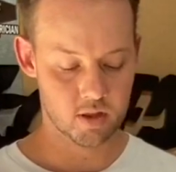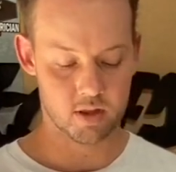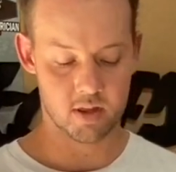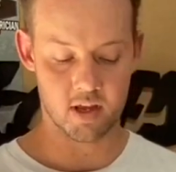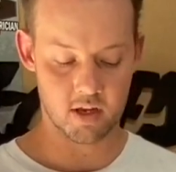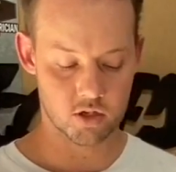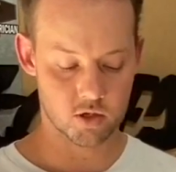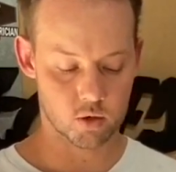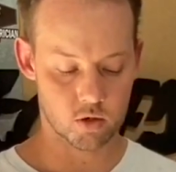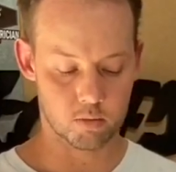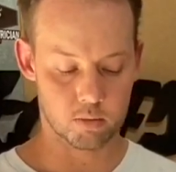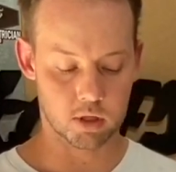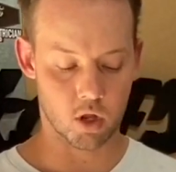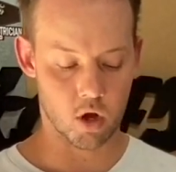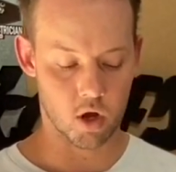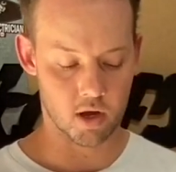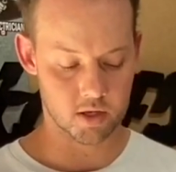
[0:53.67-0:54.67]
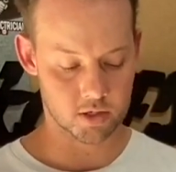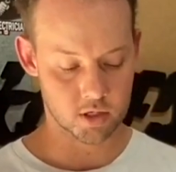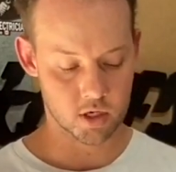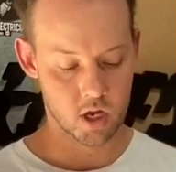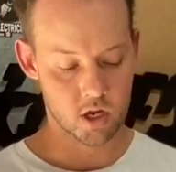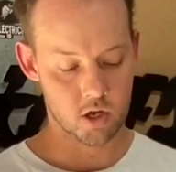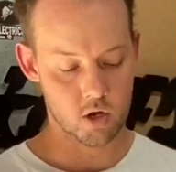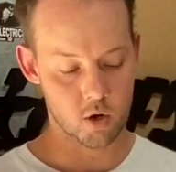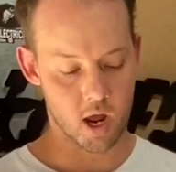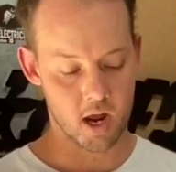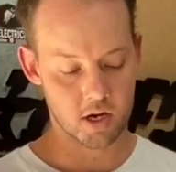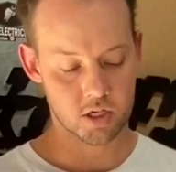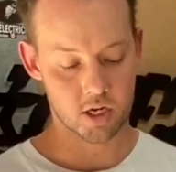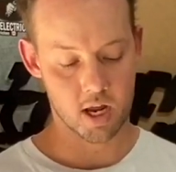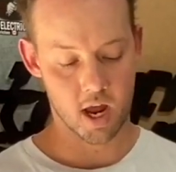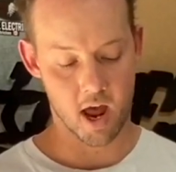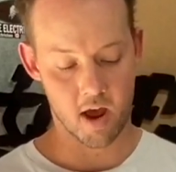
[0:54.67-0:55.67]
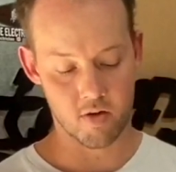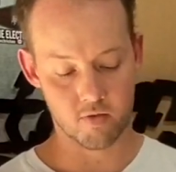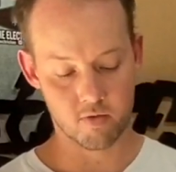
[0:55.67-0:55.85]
these sort of pliers, you actually have,